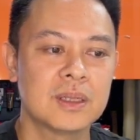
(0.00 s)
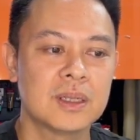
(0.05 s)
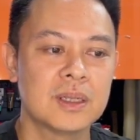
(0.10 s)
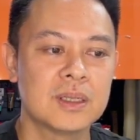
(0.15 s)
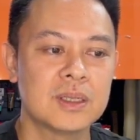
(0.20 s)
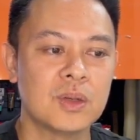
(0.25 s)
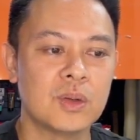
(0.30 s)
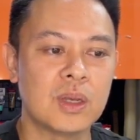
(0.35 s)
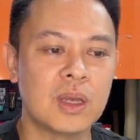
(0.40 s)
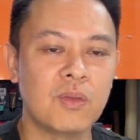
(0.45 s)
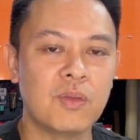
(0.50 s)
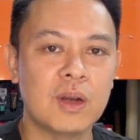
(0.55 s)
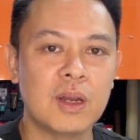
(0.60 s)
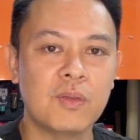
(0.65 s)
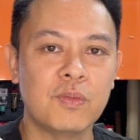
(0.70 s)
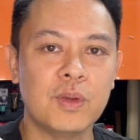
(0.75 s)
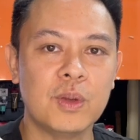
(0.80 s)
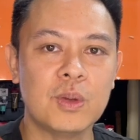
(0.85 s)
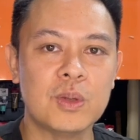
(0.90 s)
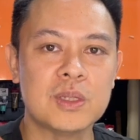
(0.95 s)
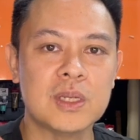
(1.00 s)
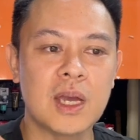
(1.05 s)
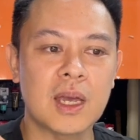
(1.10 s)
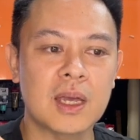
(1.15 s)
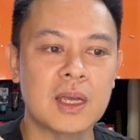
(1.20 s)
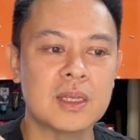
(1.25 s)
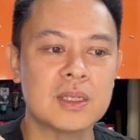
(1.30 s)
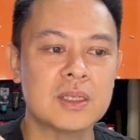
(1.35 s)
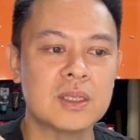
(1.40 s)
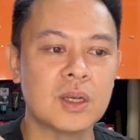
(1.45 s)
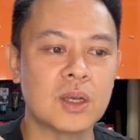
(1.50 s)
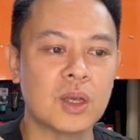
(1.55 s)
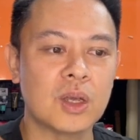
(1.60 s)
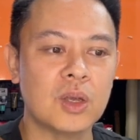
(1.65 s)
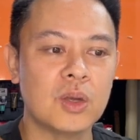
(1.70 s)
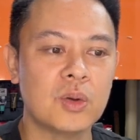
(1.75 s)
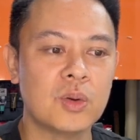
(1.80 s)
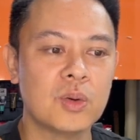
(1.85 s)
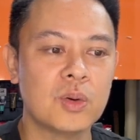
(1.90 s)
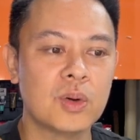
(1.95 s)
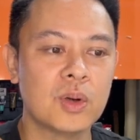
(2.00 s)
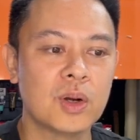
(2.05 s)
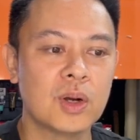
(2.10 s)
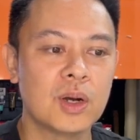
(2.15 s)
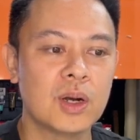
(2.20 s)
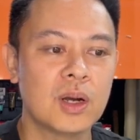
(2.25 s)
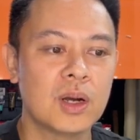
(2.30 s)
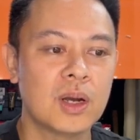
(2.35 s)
So give it a few seconds to cure